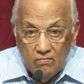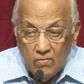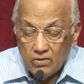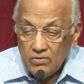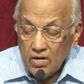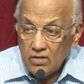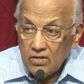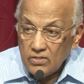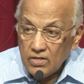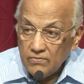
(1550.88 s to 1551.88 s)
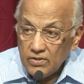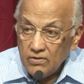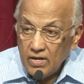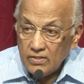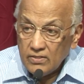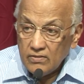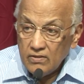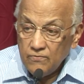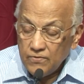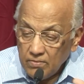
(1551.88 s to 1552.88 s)
about 300 years after Christ.
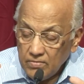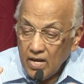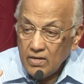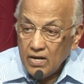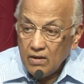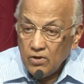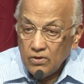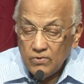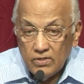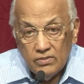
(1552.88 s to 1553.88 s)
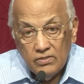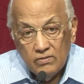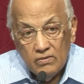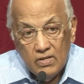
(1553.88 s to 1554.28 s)
From that time onwards,